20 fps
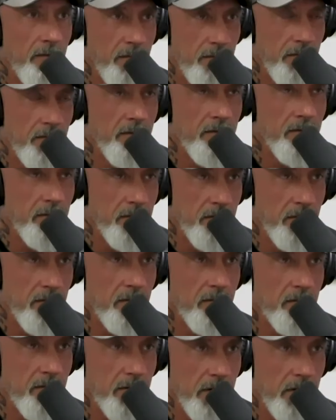was no
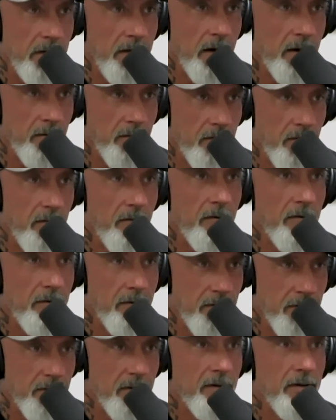overhand. There was yeah. no right hook.
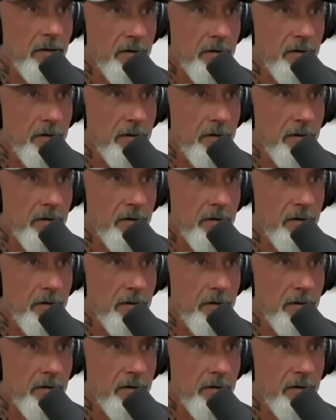It was a